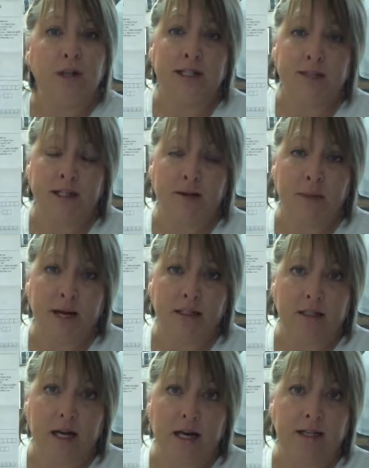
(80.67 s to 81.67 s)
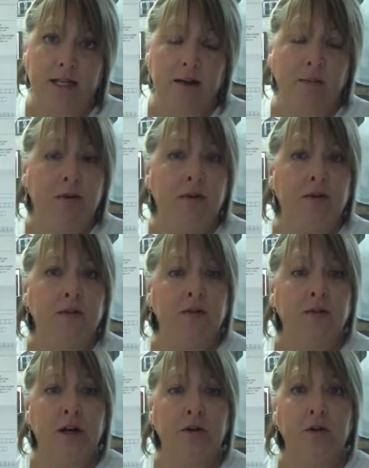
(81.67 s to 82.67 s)
and send back to IDAP. And this
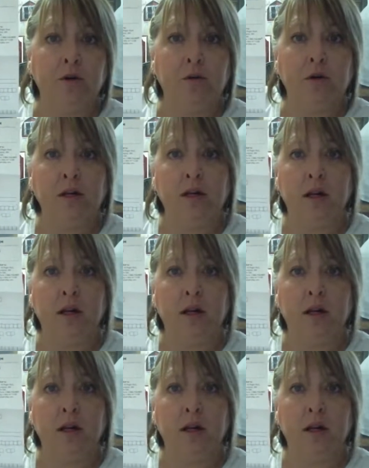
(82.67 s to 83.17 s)
is how you will